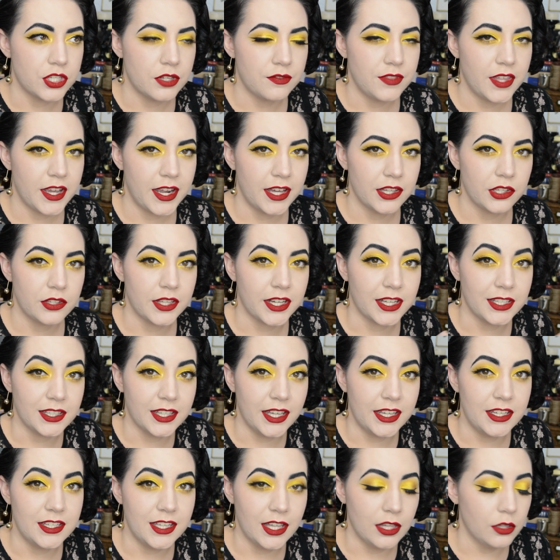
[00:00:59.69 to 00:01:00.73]
of that color, like a
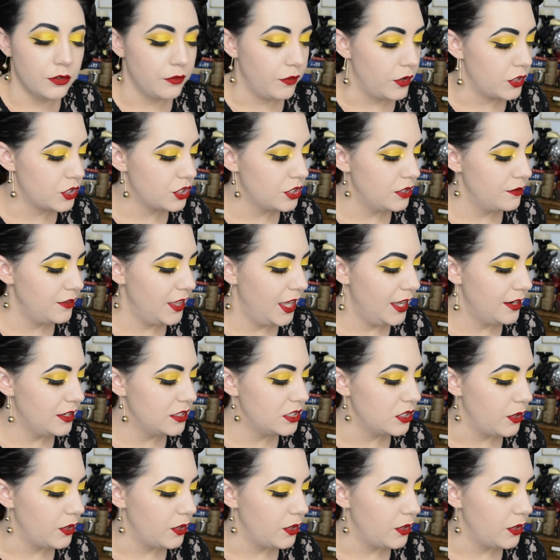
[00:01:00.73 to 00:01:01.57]
light yellow version of that.